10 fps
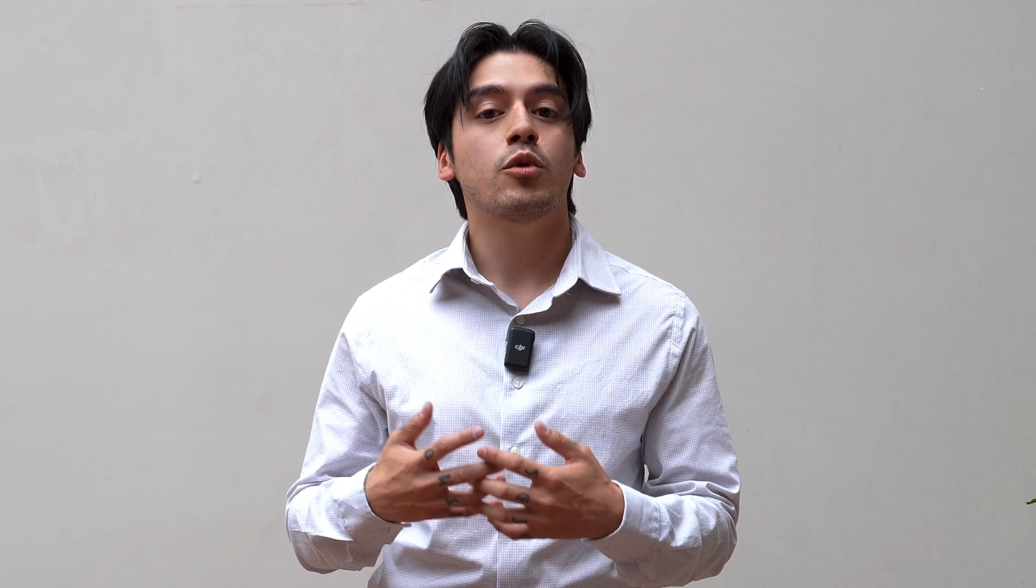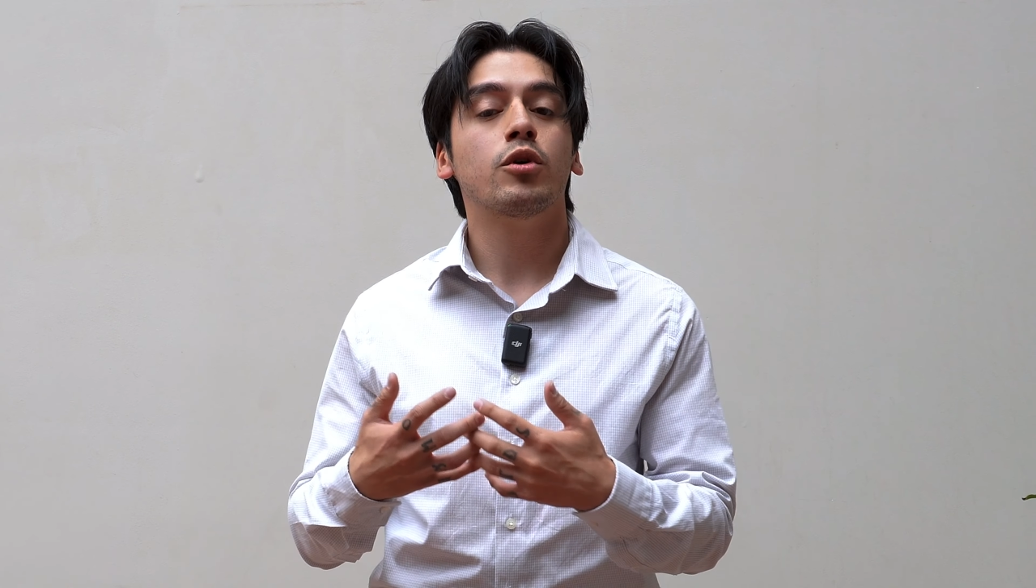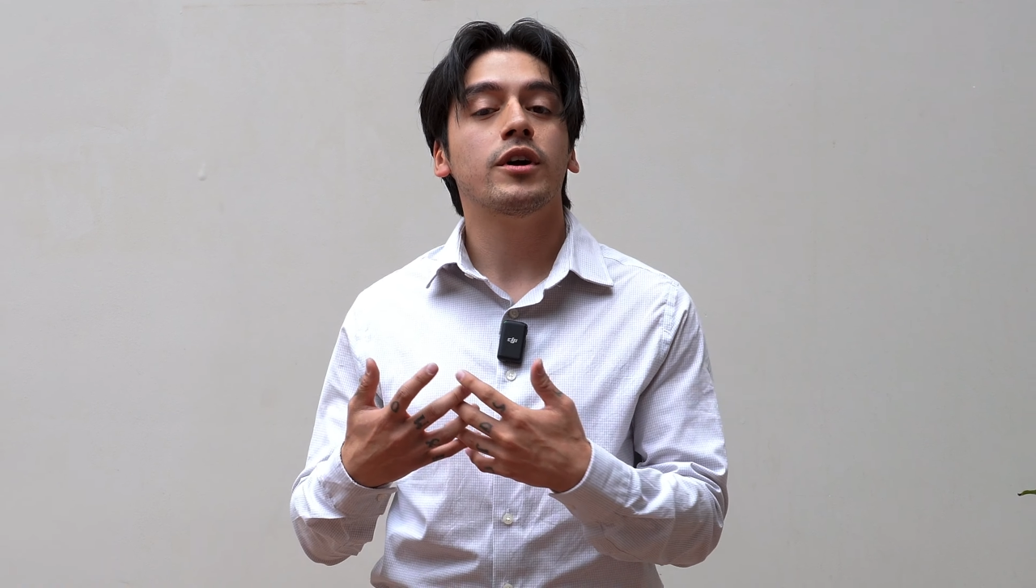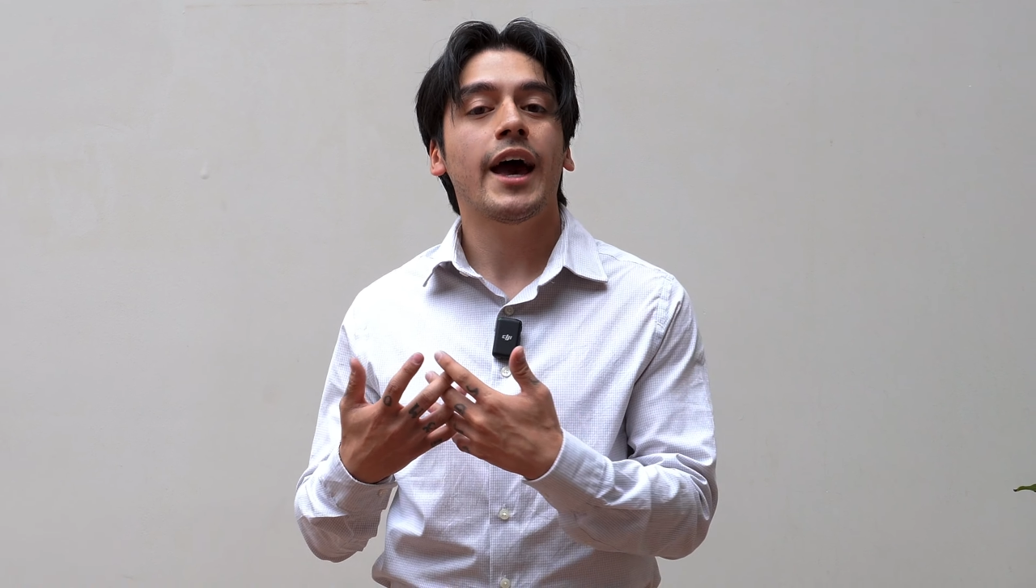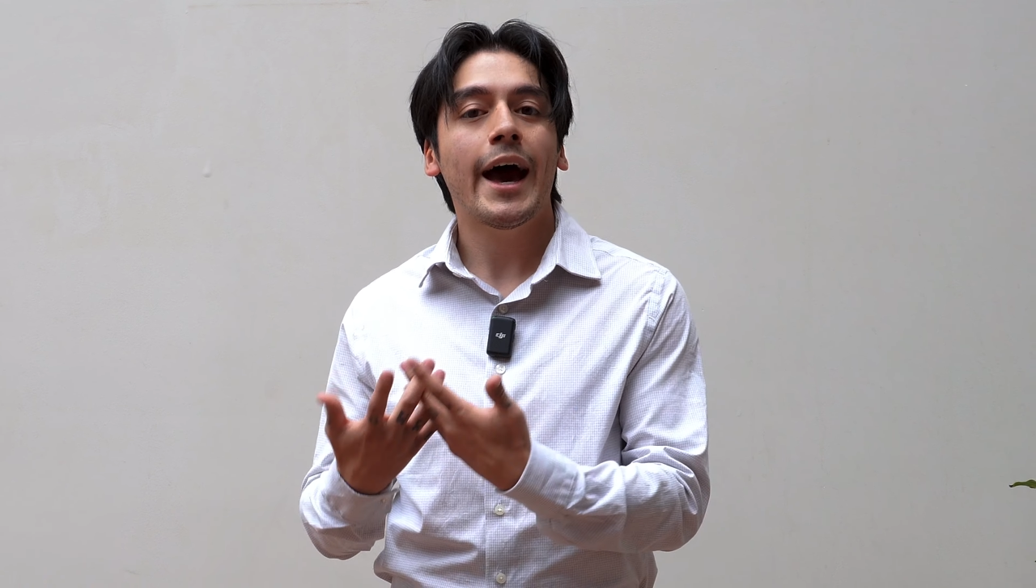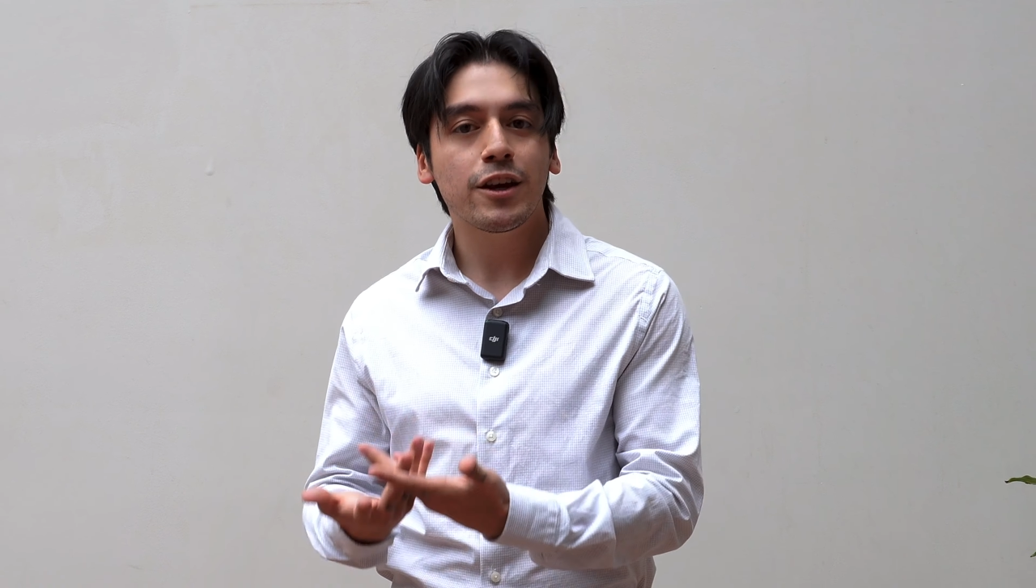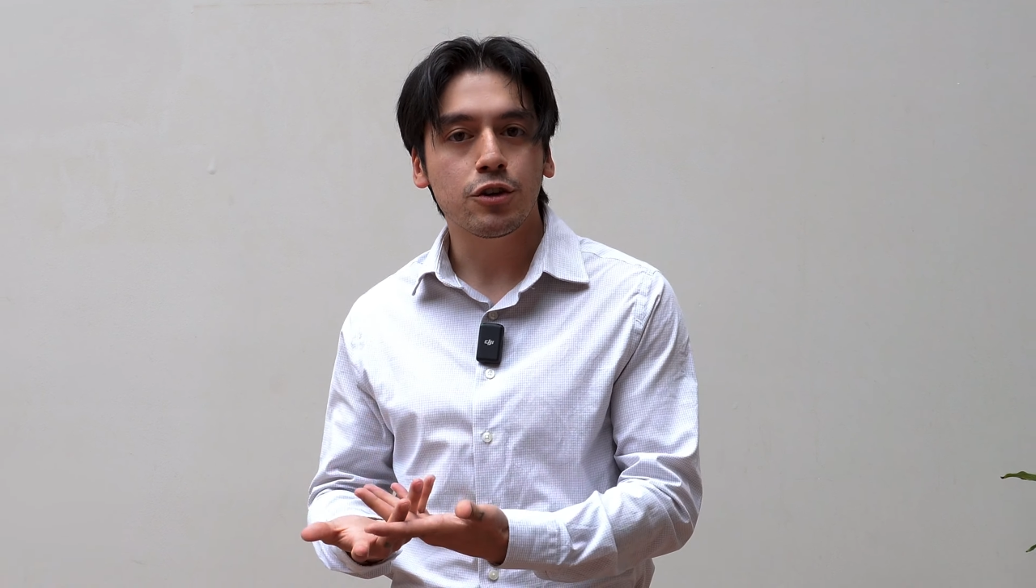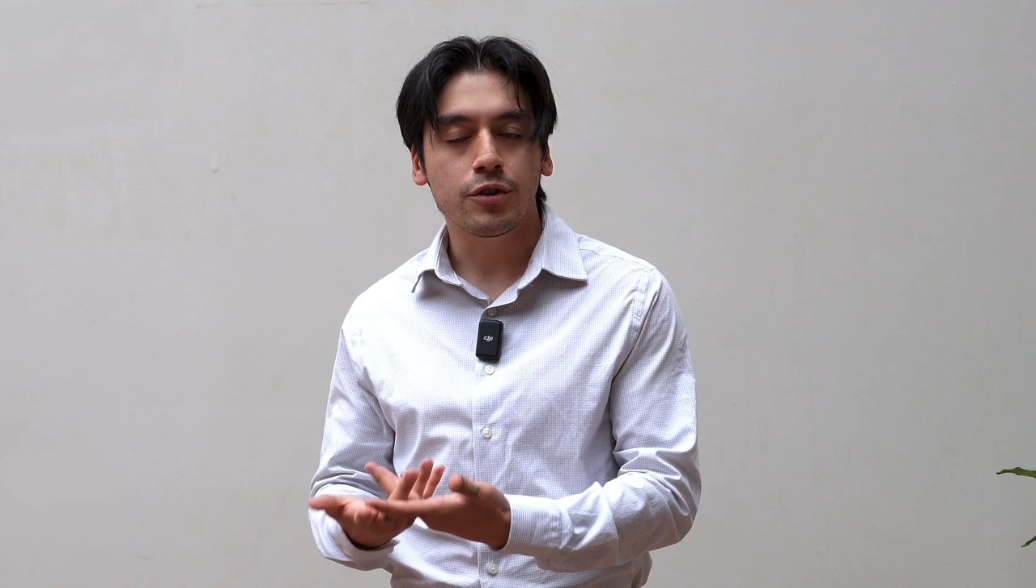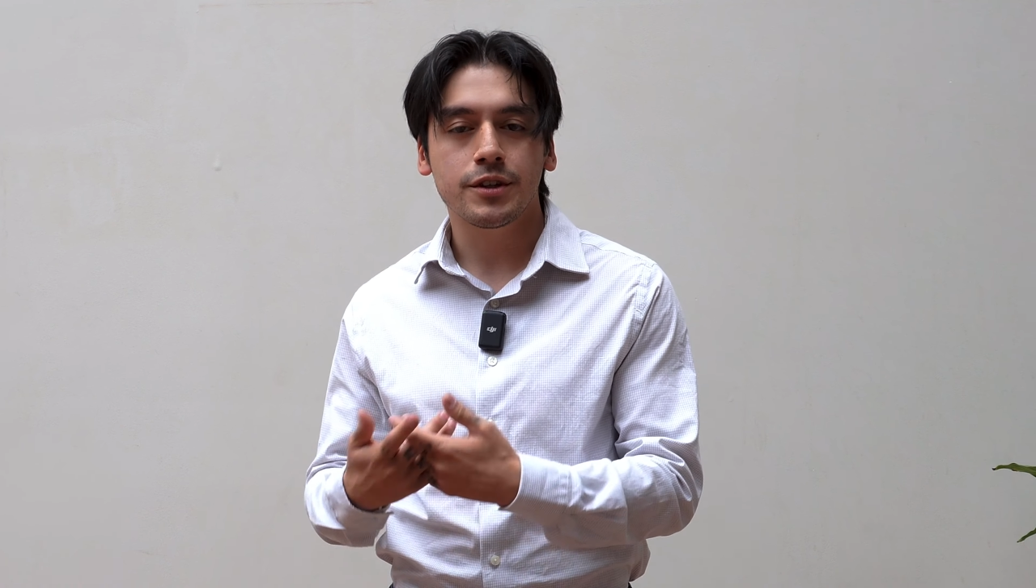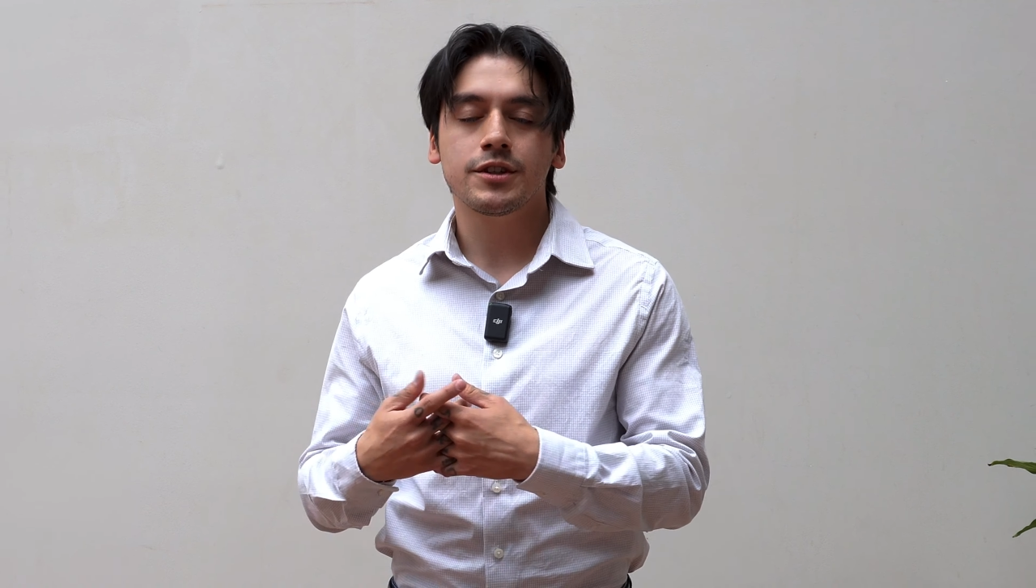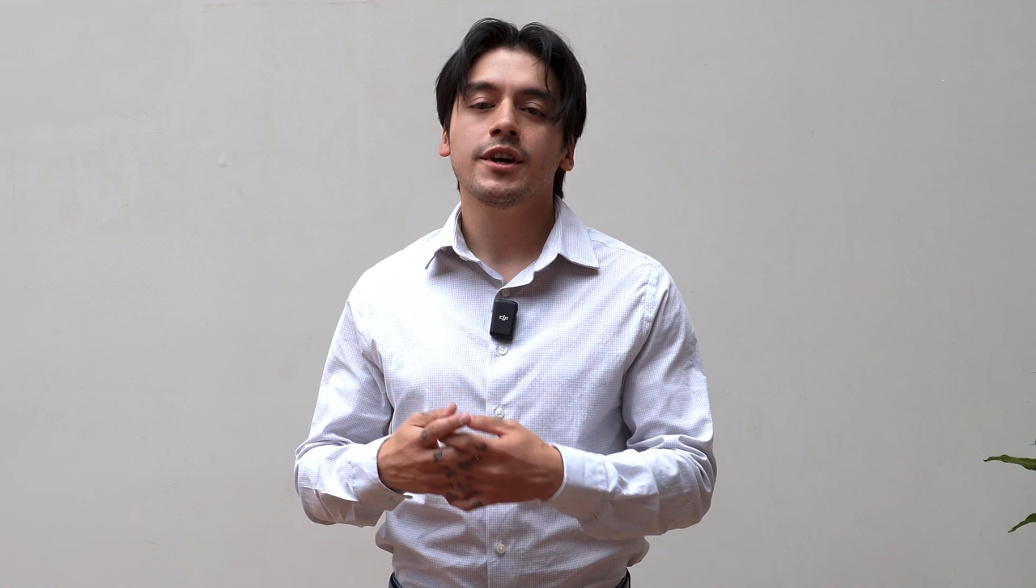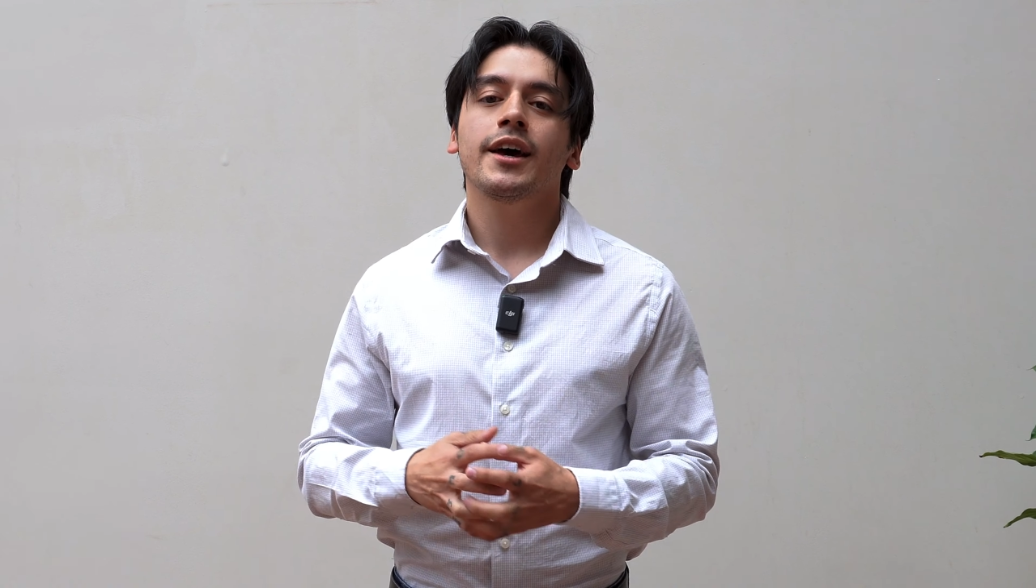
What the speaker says: more accurate